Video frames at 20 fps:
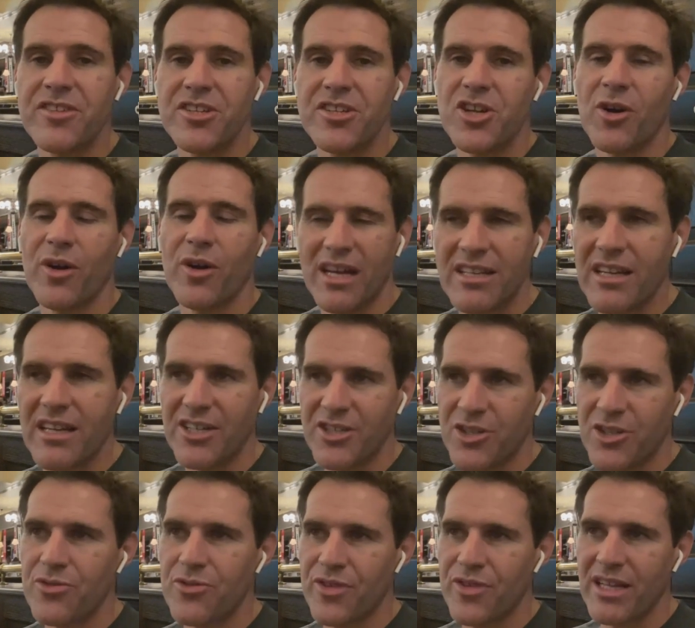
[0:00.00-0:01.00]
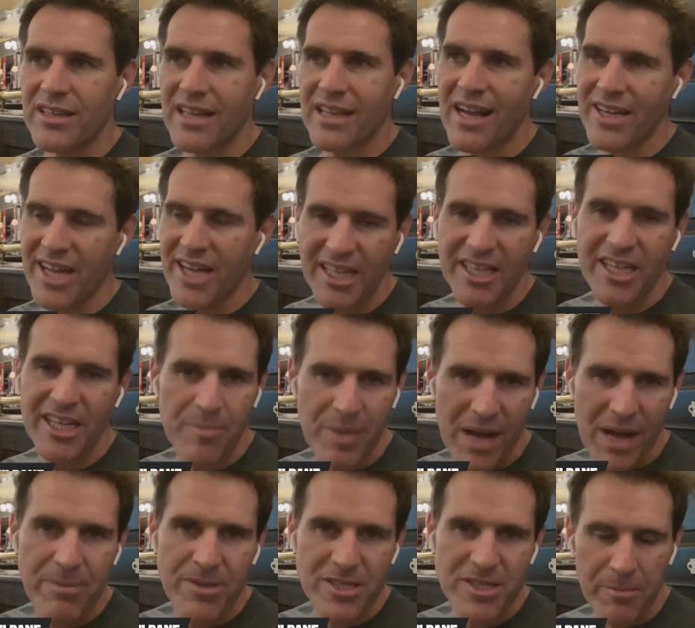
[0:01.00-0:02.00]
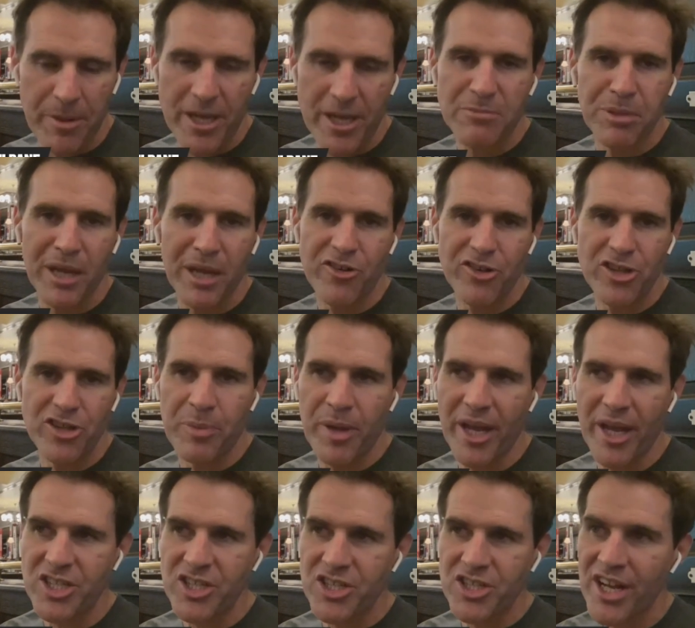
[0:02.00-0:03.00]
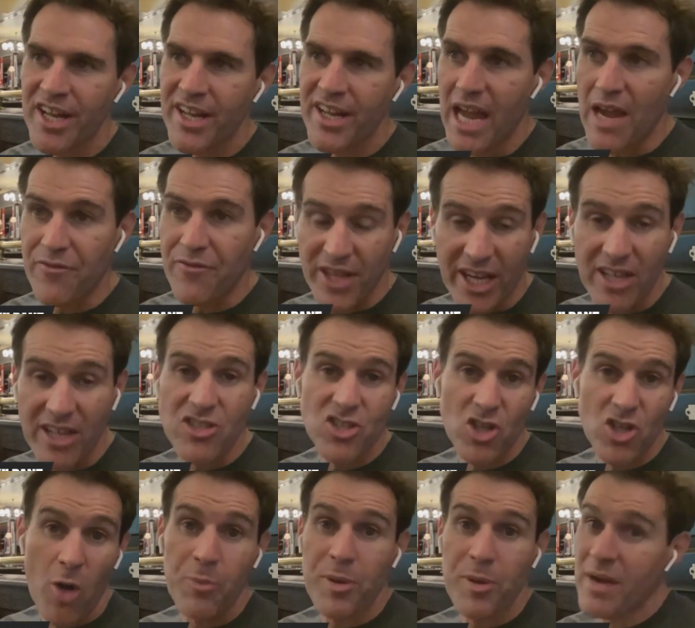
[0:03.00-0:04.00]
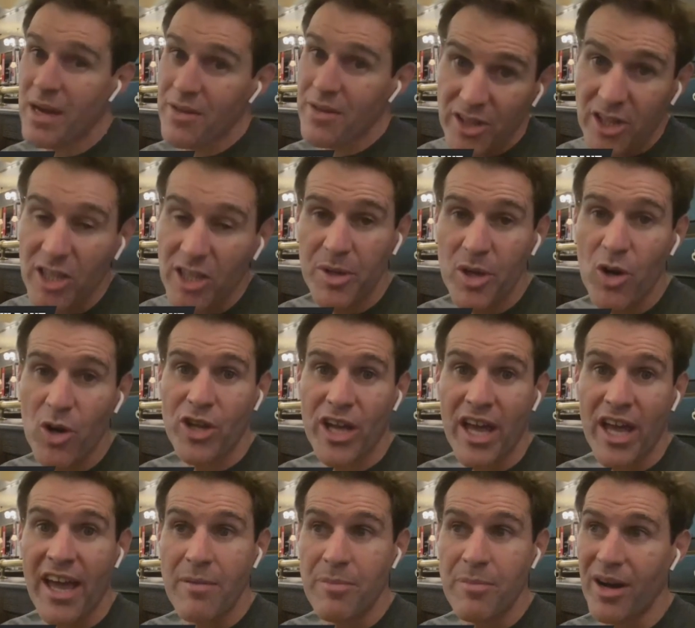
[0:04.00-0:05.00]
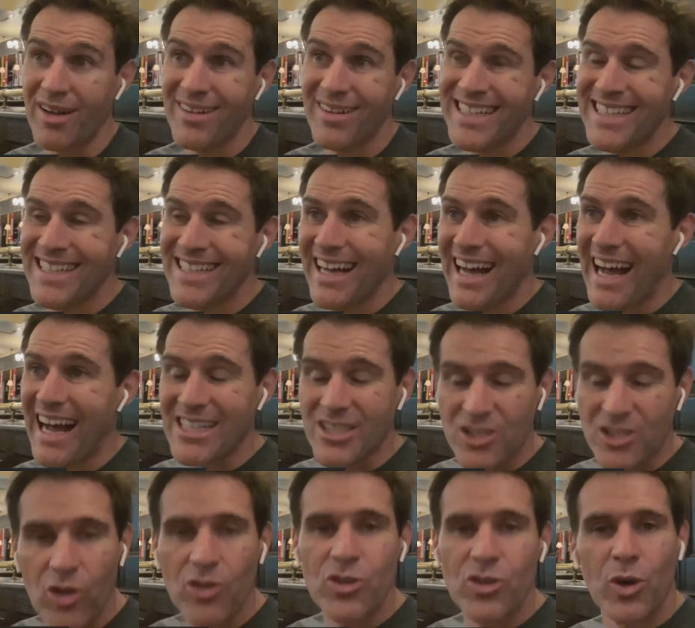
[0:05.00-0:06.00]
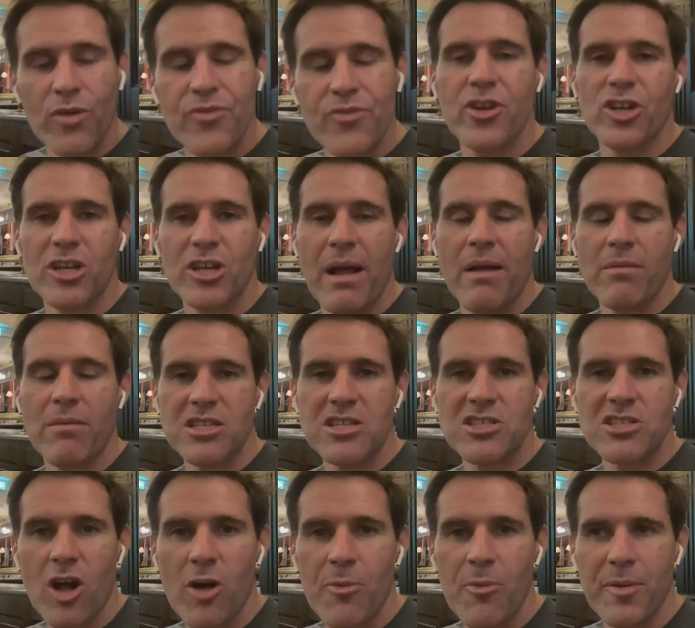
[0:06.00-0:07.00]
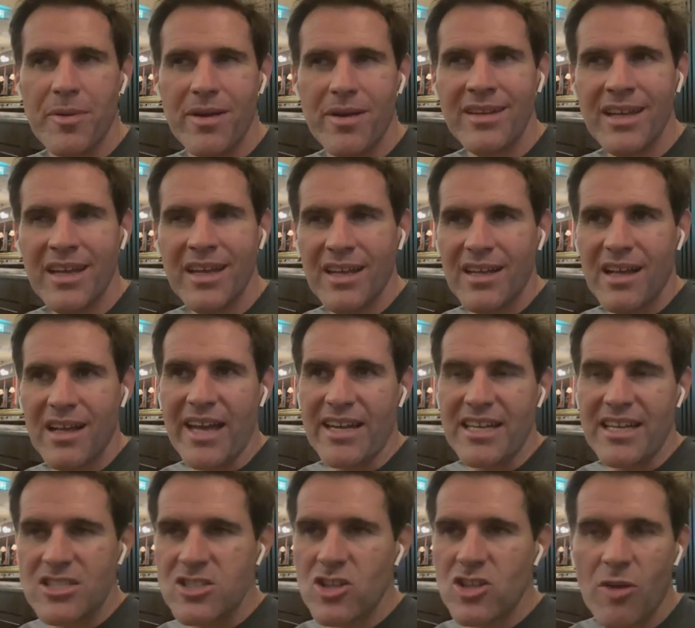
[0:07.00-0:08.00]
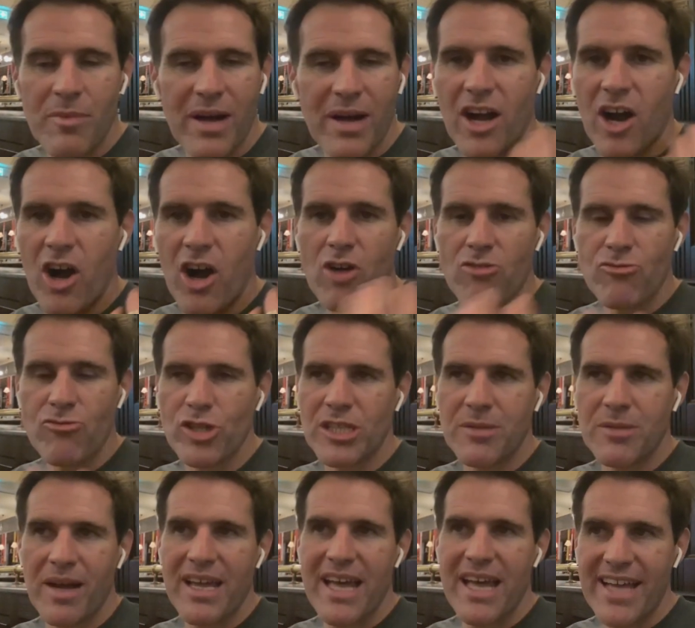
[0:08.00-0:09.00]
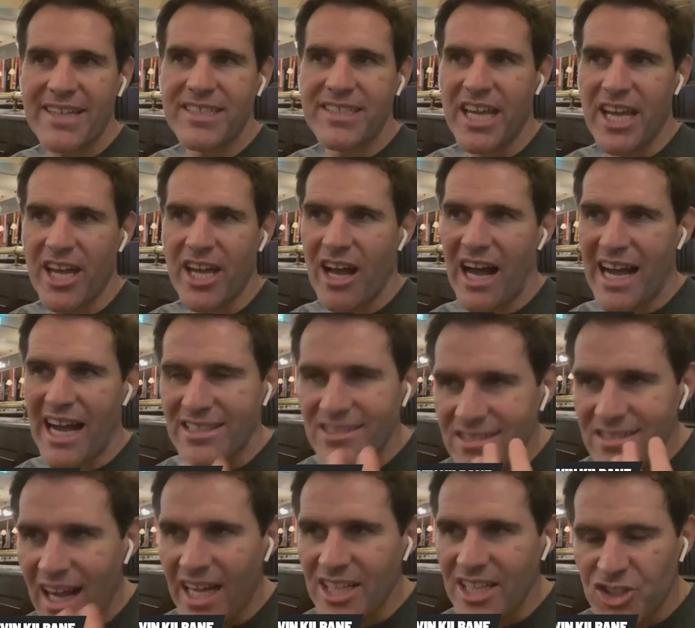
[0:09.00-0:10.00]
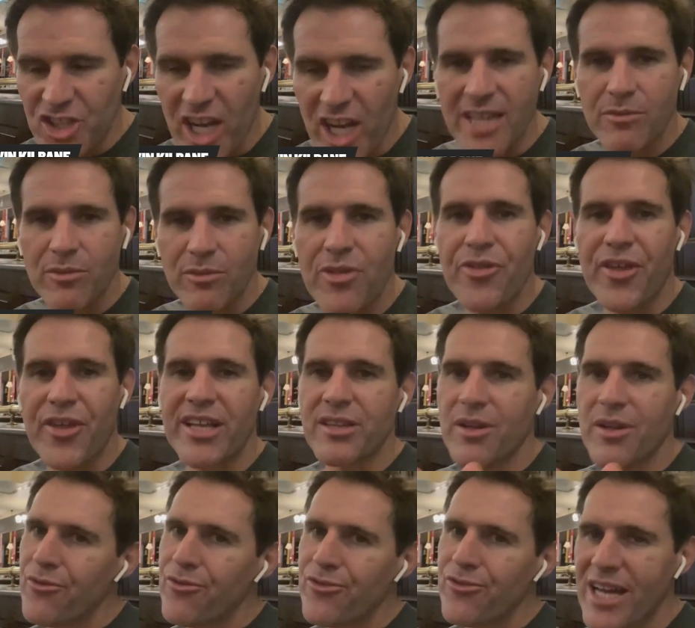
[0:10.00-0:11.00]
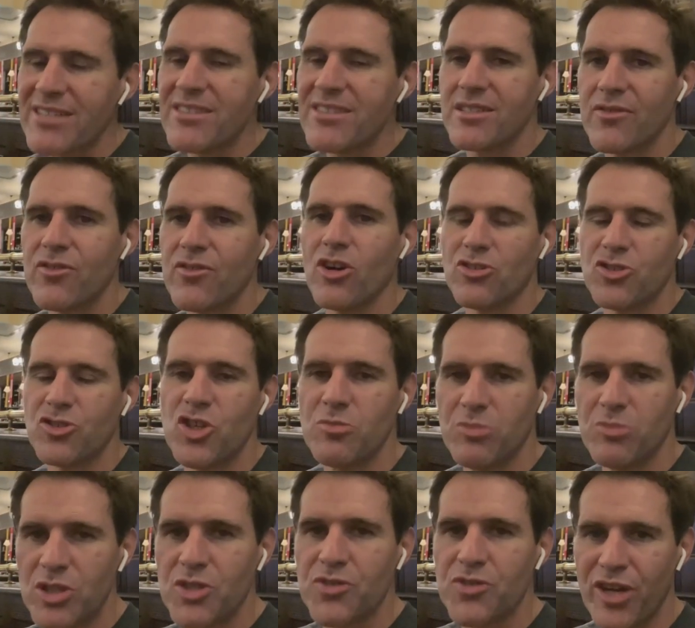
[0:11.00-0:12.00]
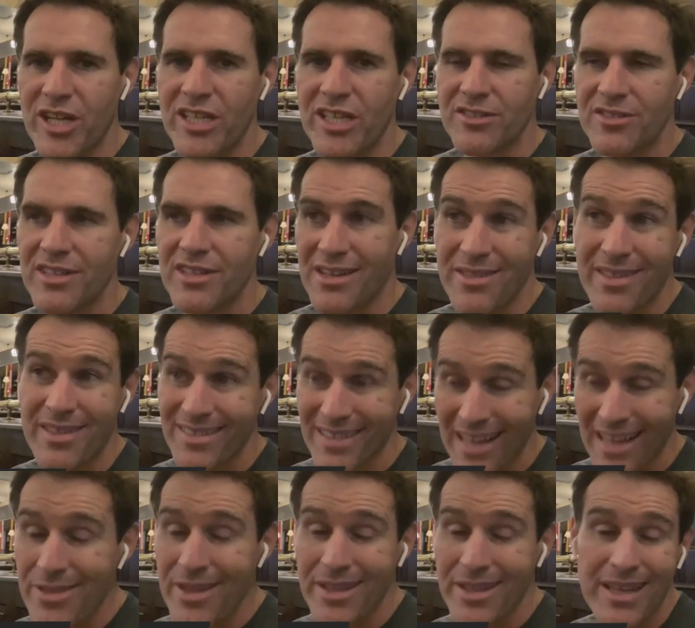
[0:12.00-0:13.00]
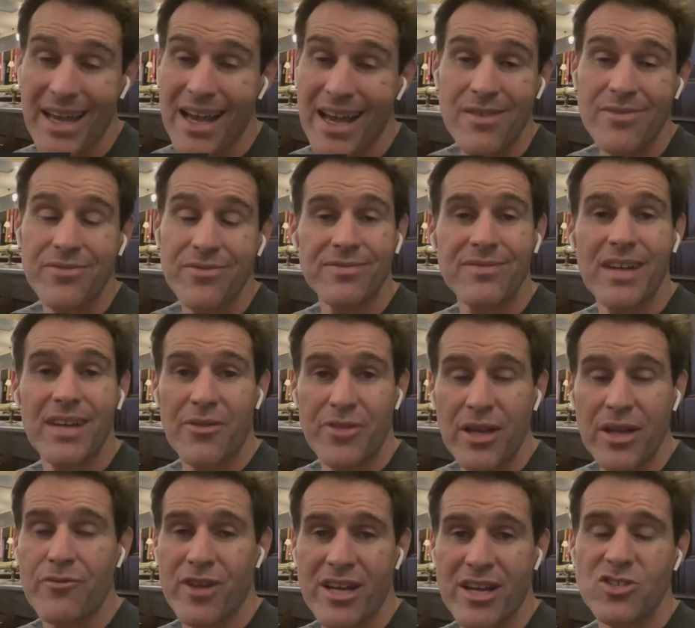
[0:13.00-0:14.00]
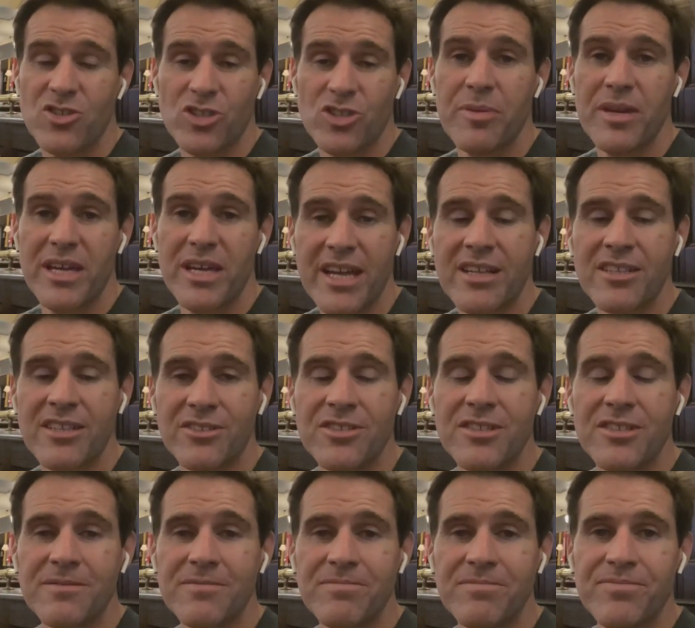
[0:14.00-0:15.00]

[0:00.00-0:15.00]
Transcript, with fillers: fifty, Joe. I, I do think that Kylian Mbappe is the best player on the pitch. If they can stop him, I think they'll be okay, but I don't know if they're going to be able to stop him. And and it's not my heart ruling my head here. I, I genuinely think that France have got too much for England. I think I think they have. I think France is going to beat England.